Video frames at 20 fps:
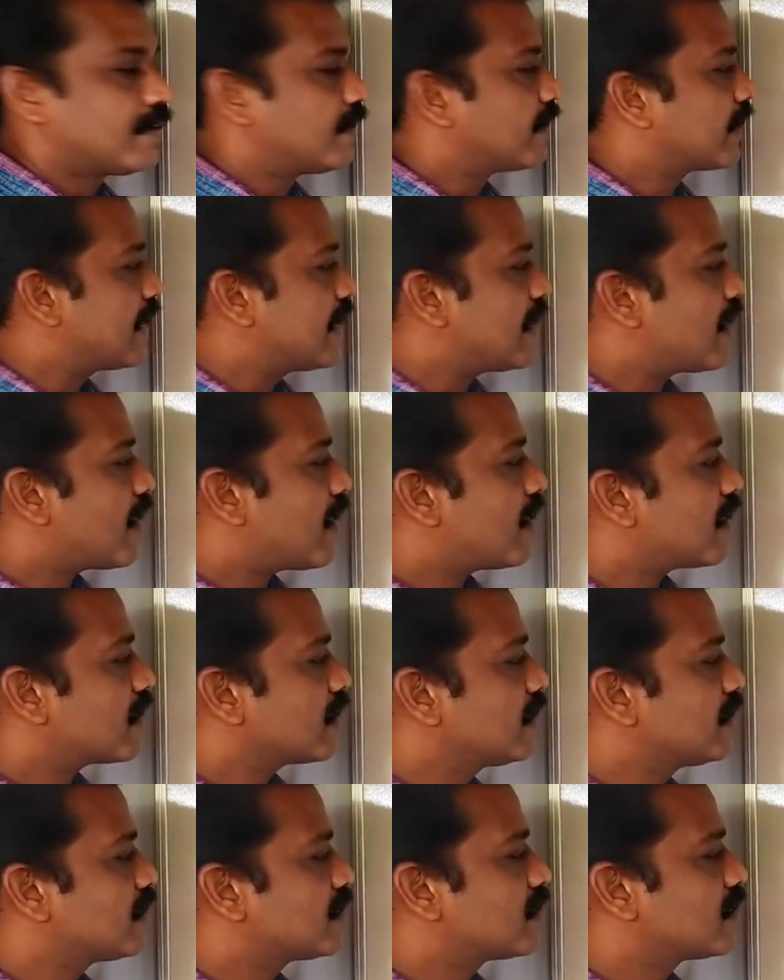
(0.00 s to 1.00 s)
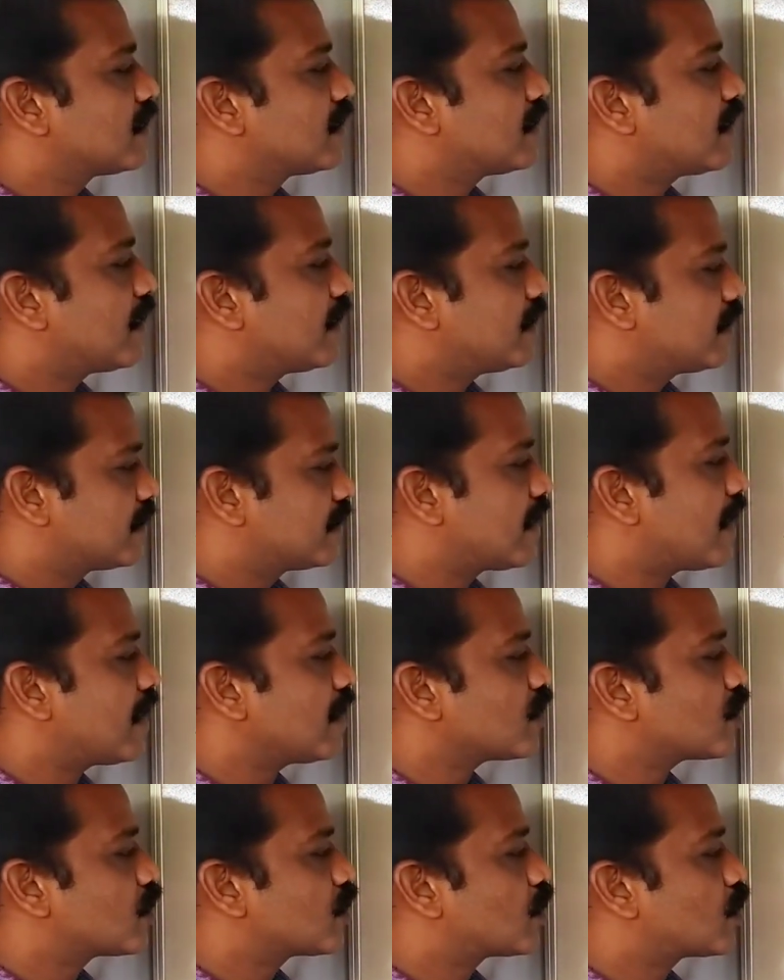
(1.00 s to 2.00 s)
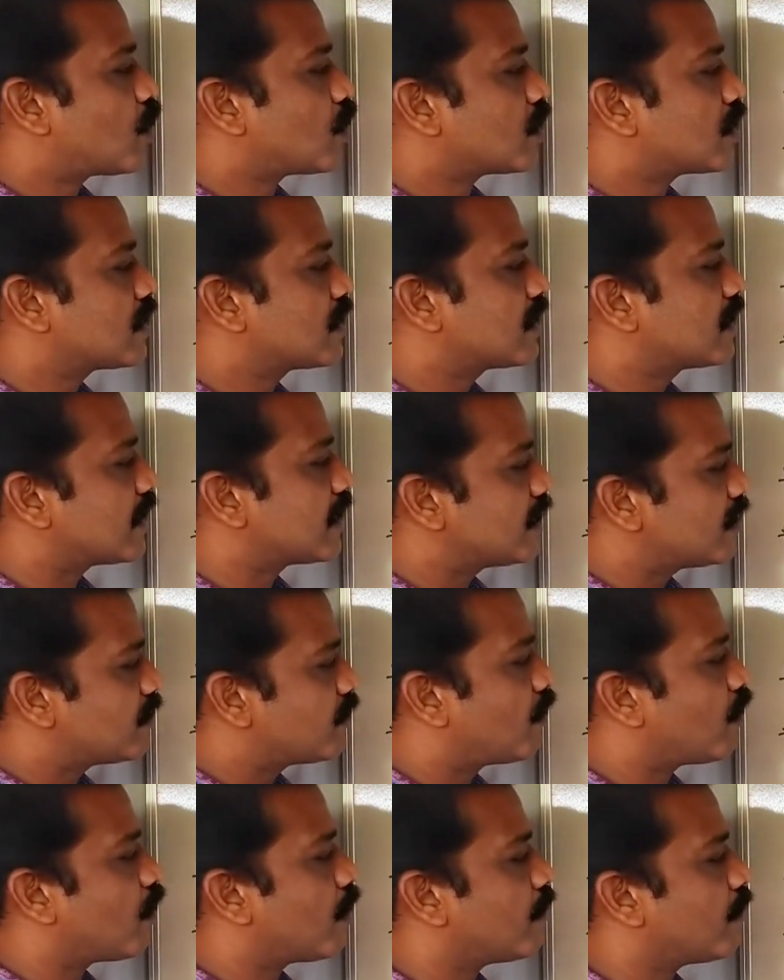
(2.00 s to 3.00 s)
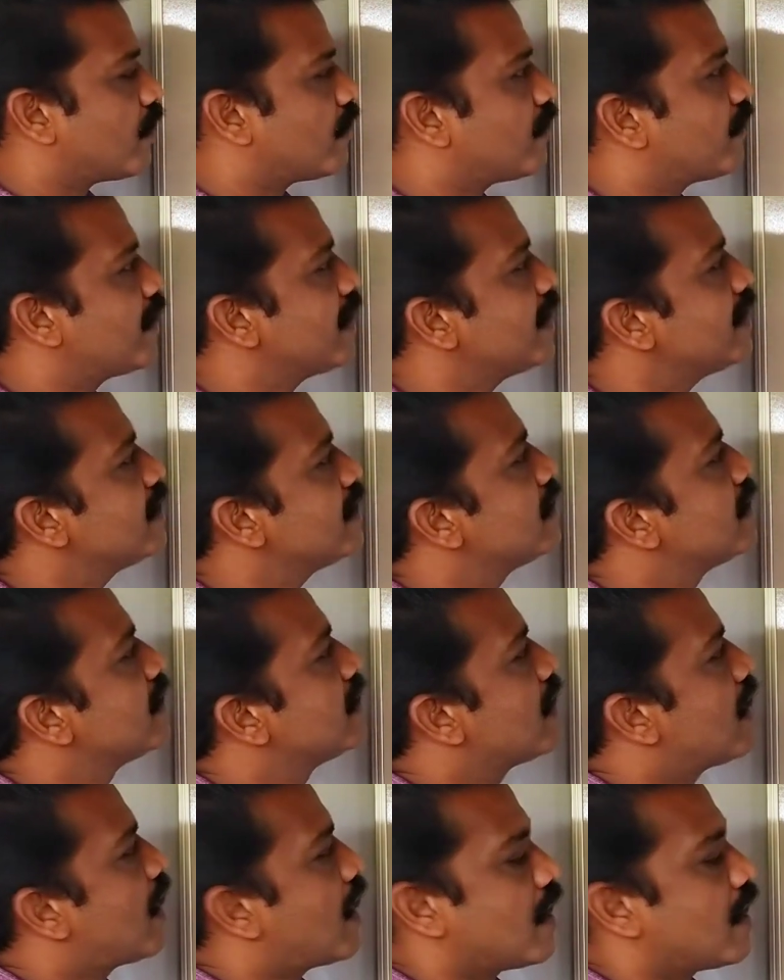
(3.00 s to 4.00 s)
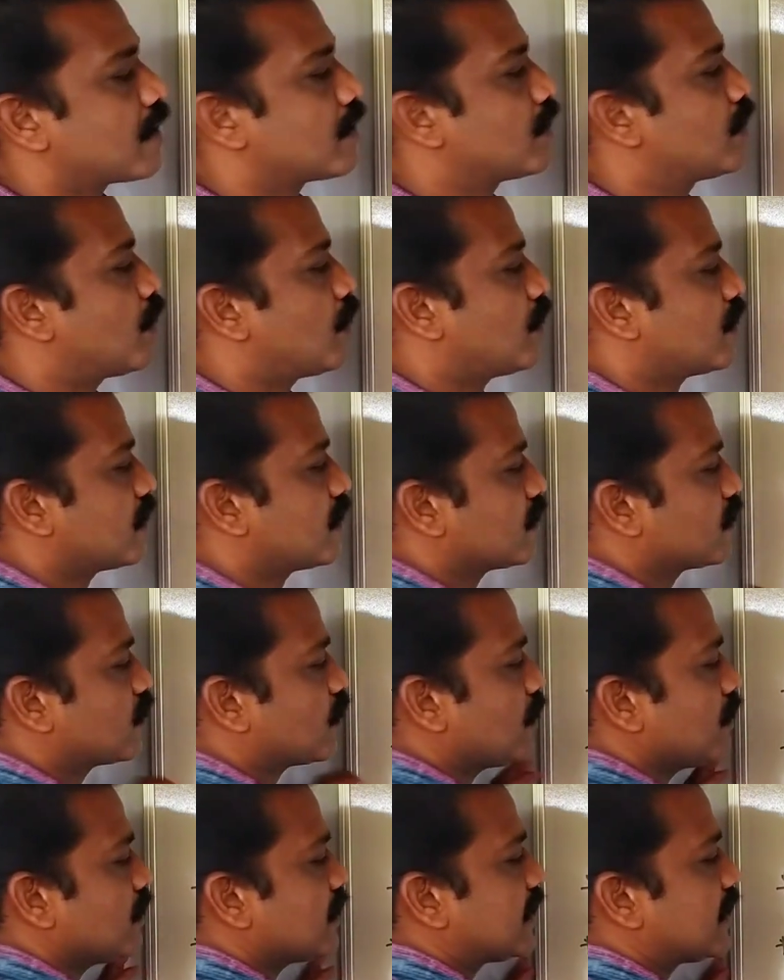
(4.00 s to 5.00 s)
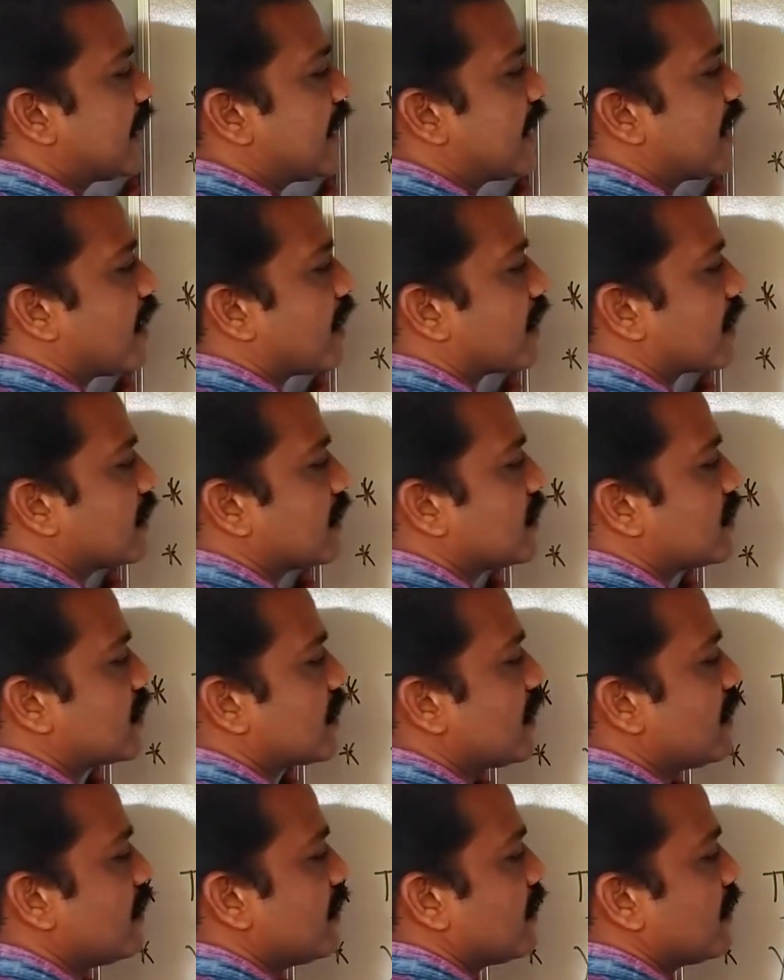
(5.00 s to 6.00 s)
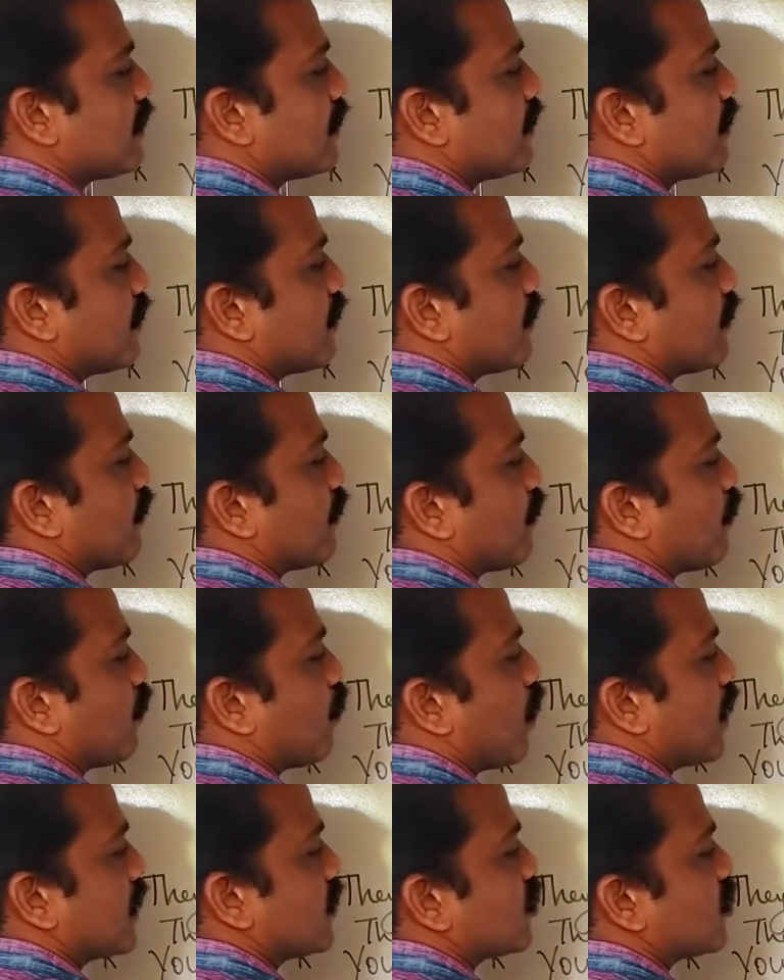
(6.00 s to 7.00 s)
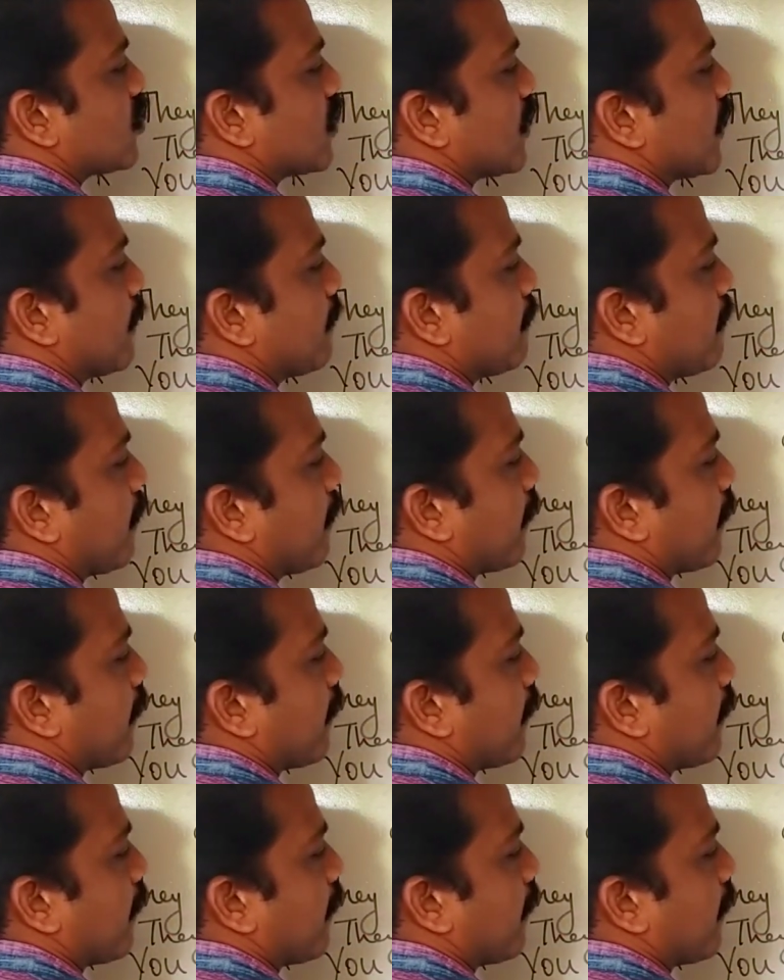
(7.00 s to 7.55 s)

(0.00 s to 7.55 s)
Okay, aren't is the shortened form of are not. So they aren't watching